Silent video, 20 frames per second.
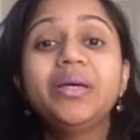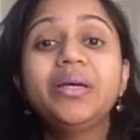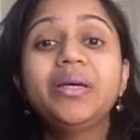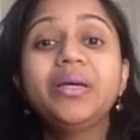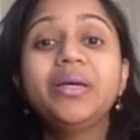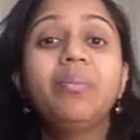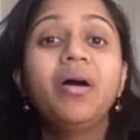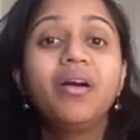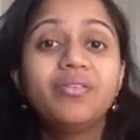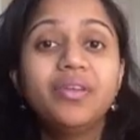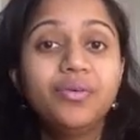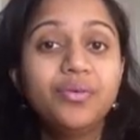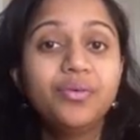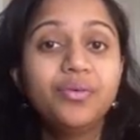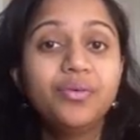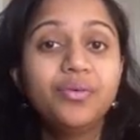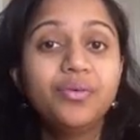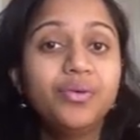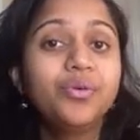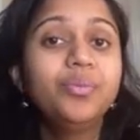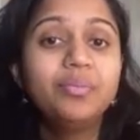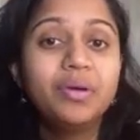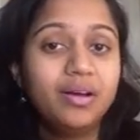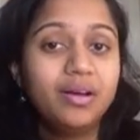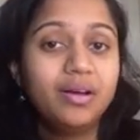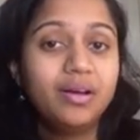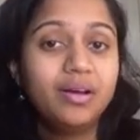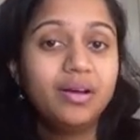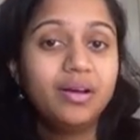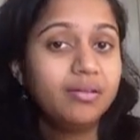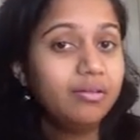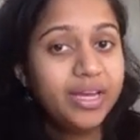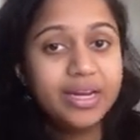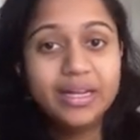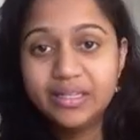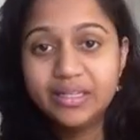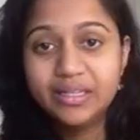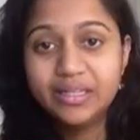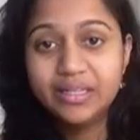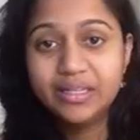be a part of the group, go
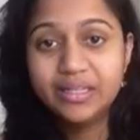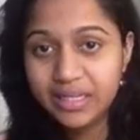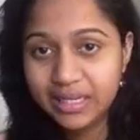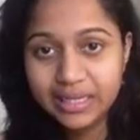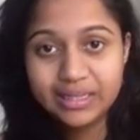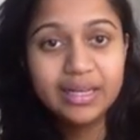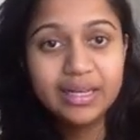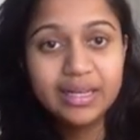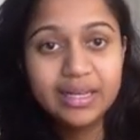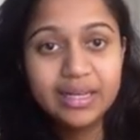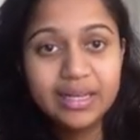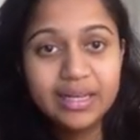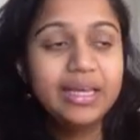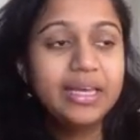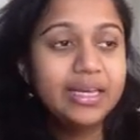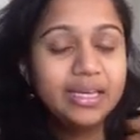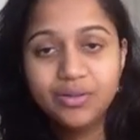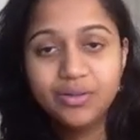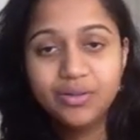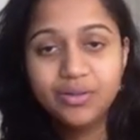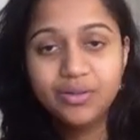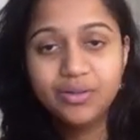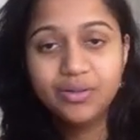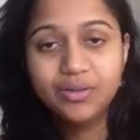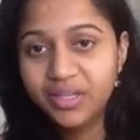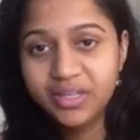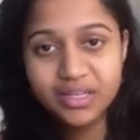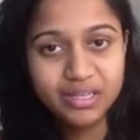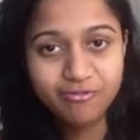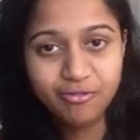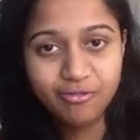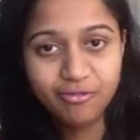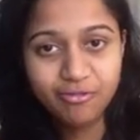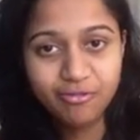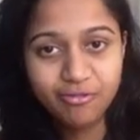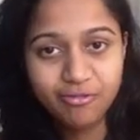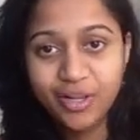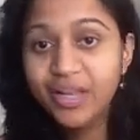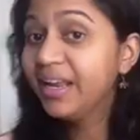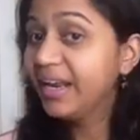ahead and click the link and do the
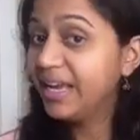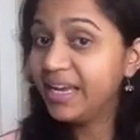needful.